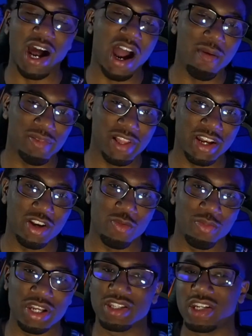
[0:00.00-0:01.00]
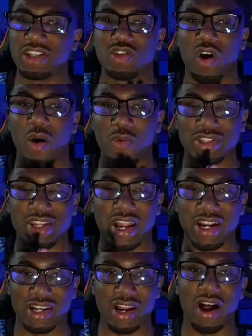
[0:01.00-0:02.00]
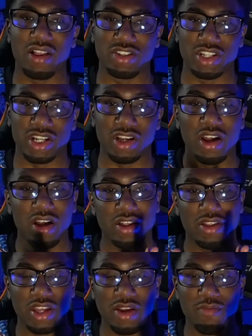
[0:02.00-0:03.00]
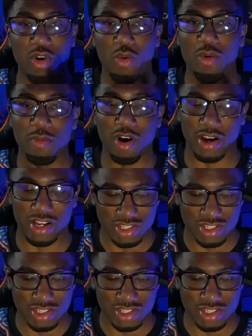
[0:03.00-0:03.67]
I'm planning on PC, so I was not acknowledging the mobile market.